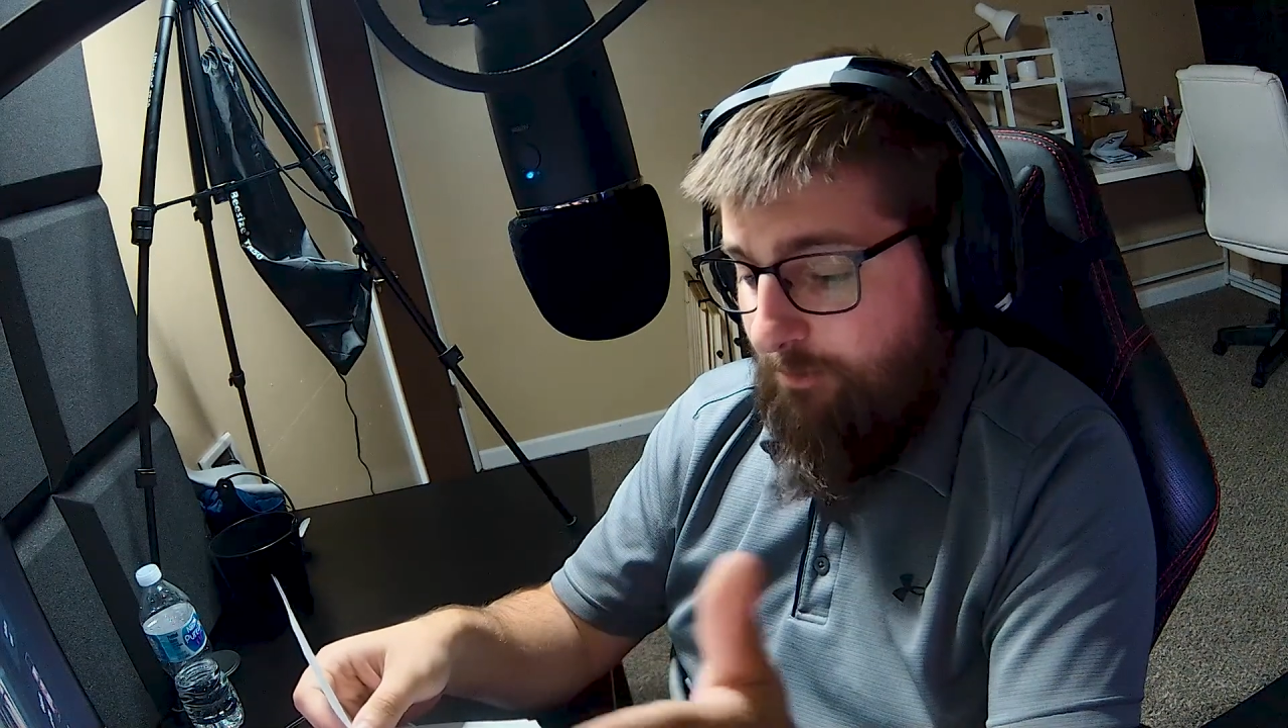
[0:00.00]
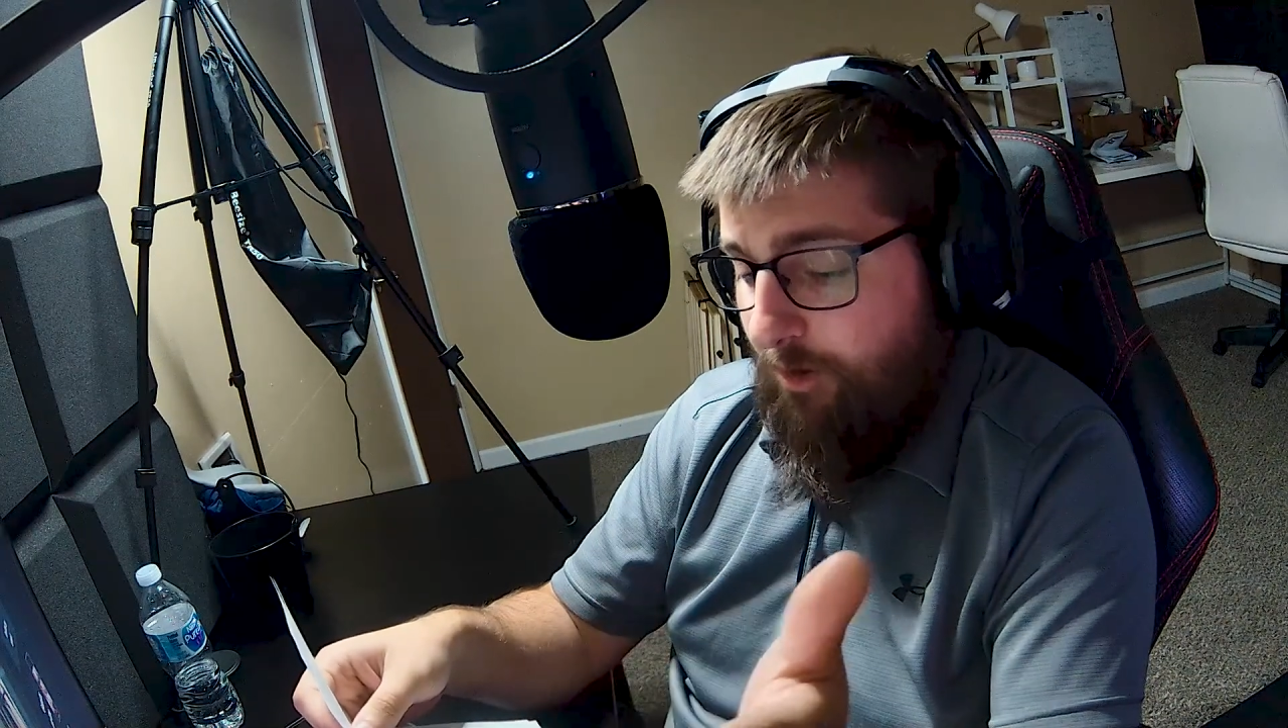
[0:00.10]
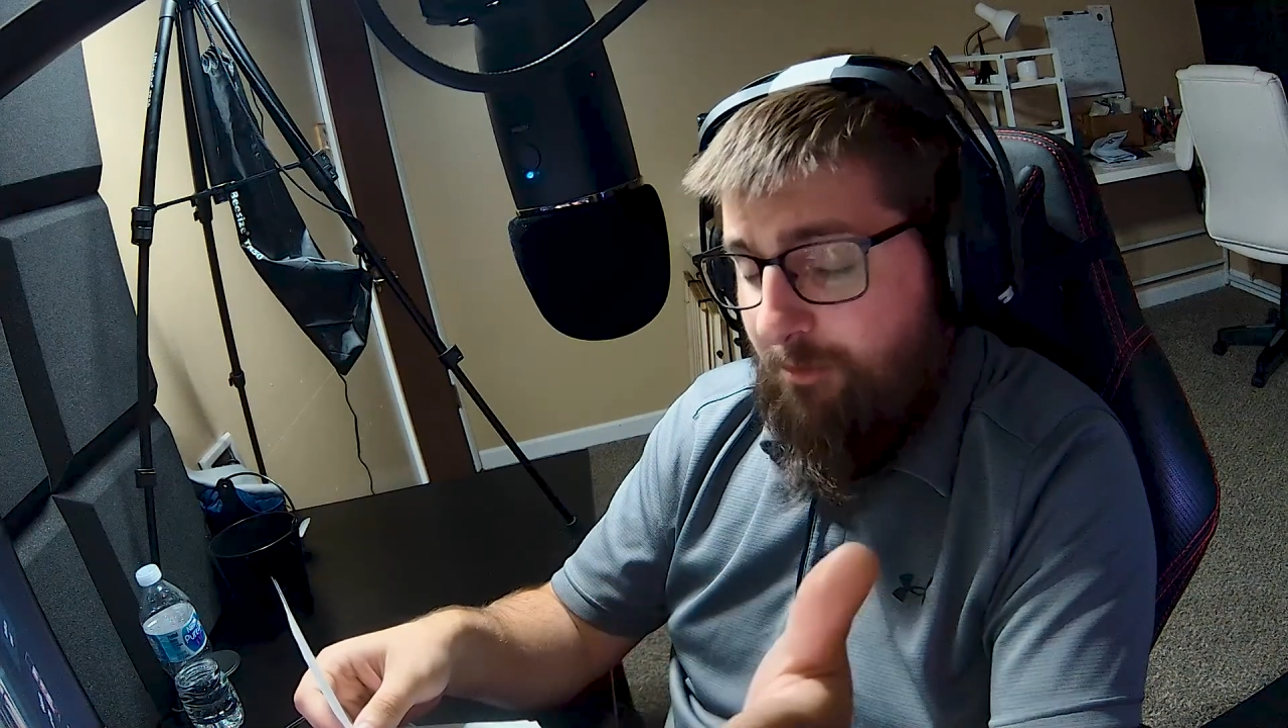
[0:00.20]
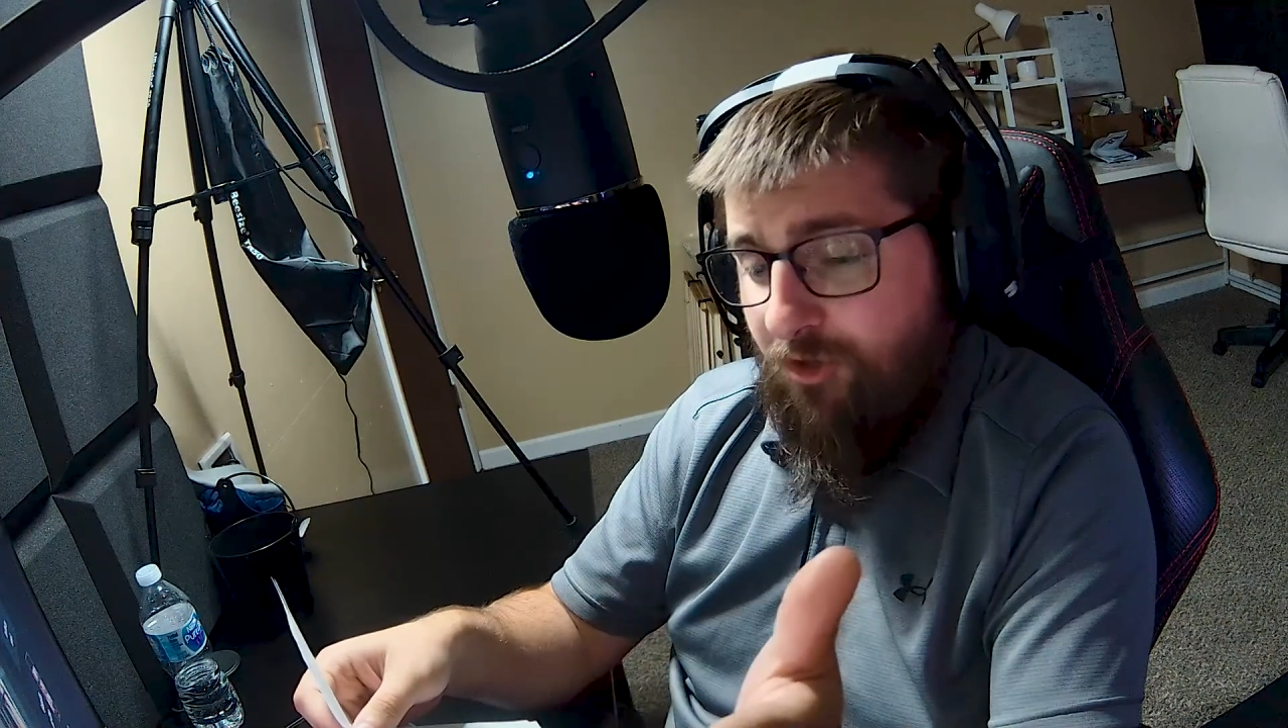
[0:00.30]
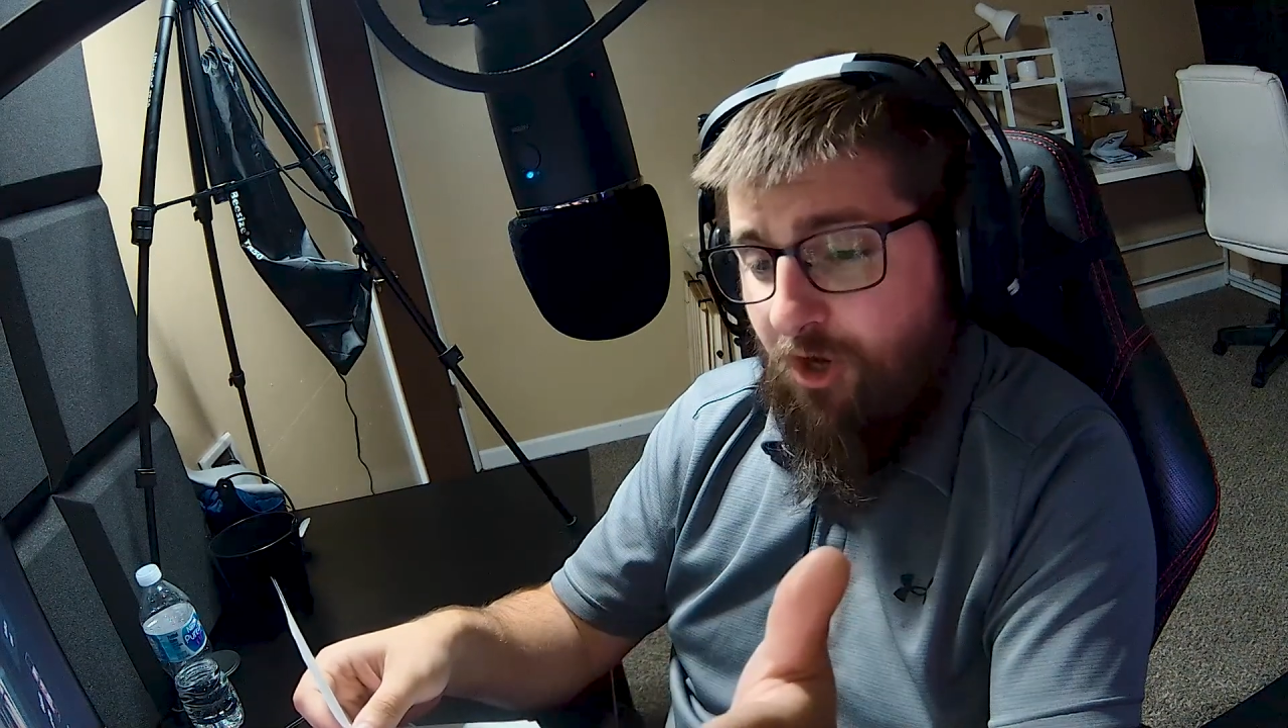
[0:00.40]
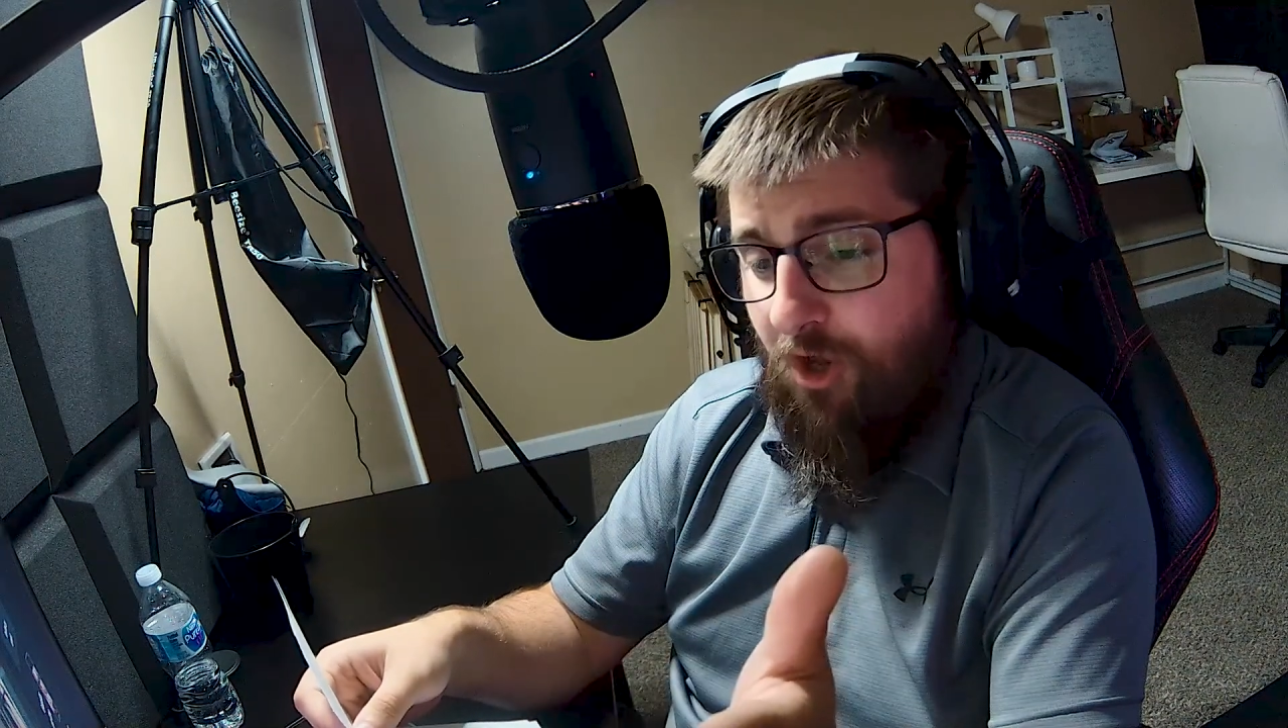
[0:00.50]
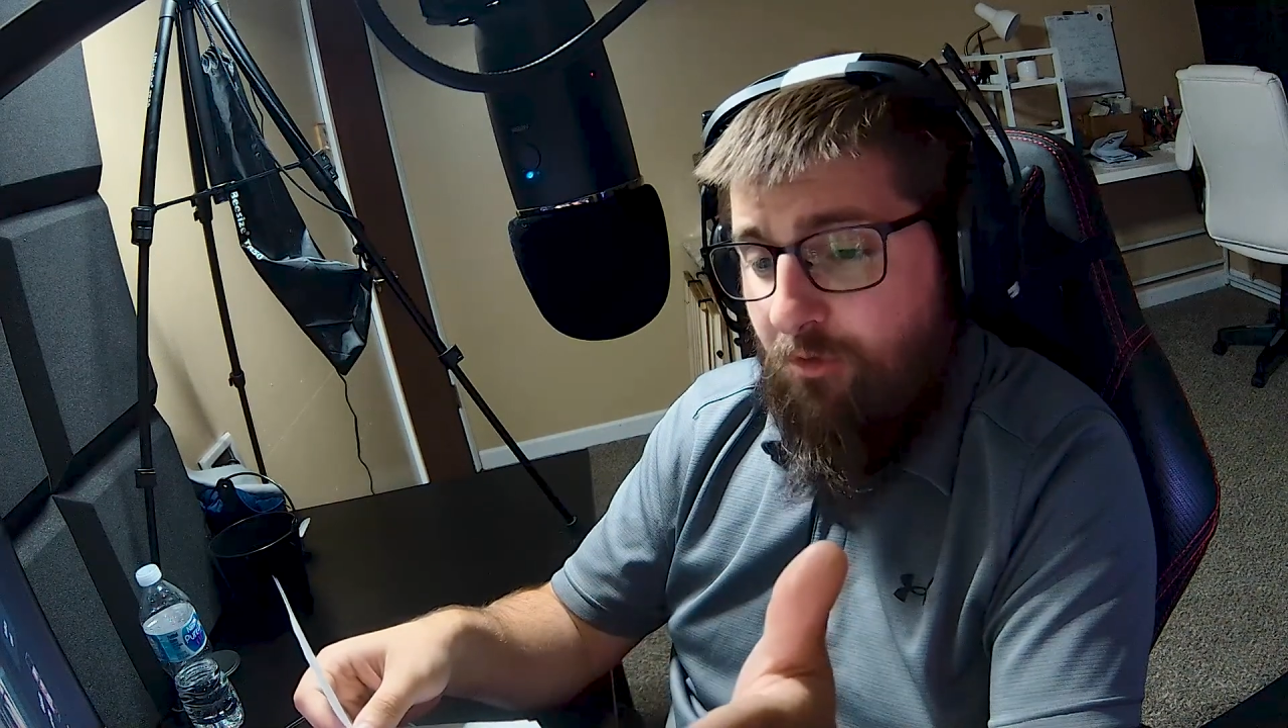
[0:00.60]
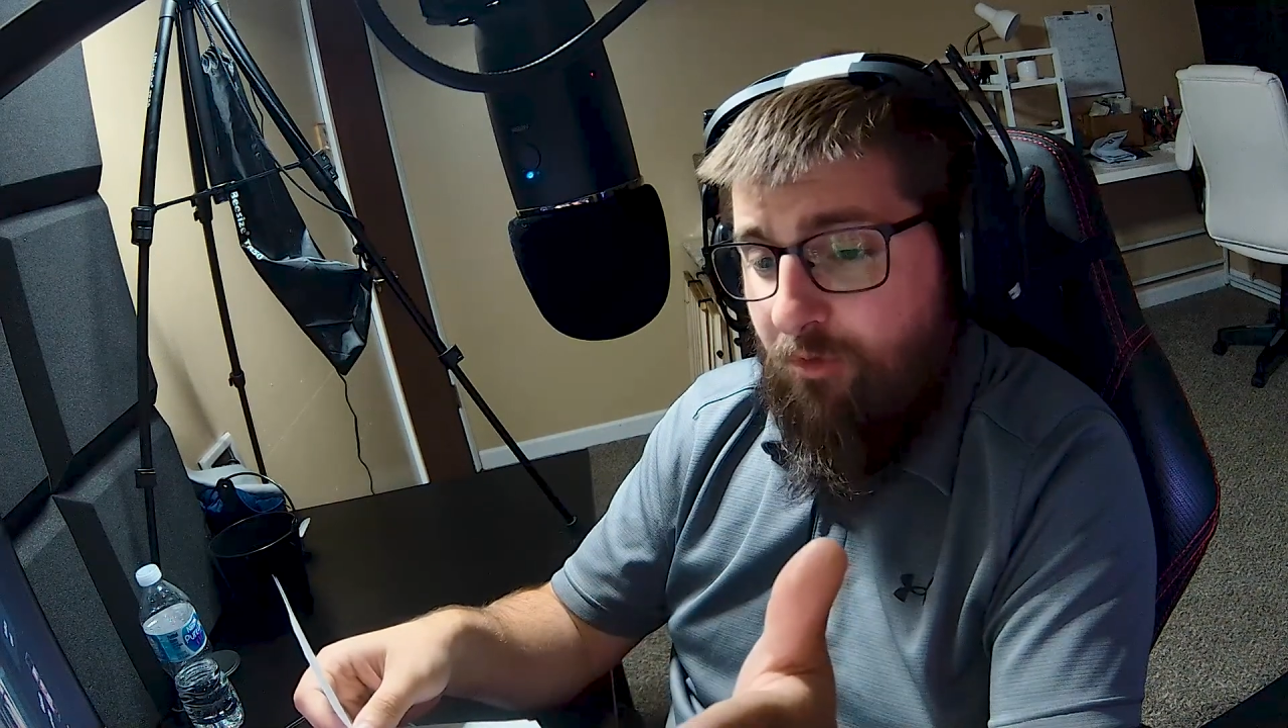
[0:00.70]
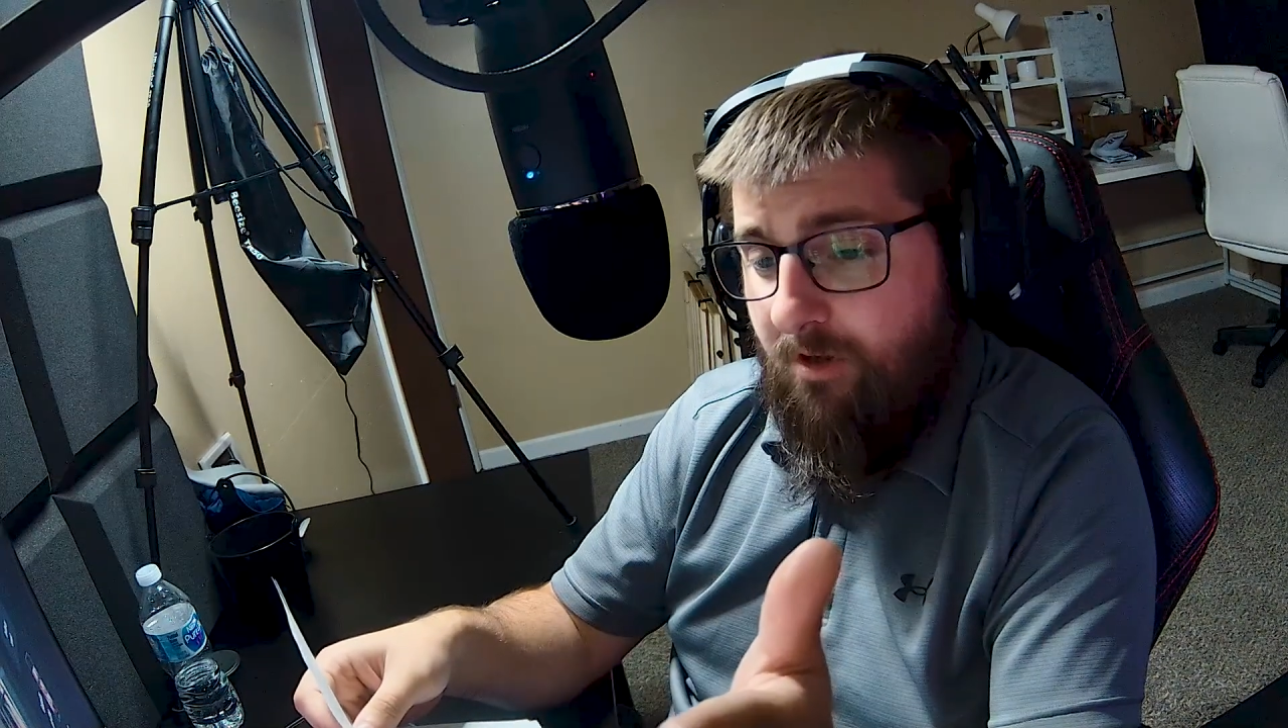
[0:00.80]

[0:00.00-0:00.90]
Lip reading: pretty much going to go through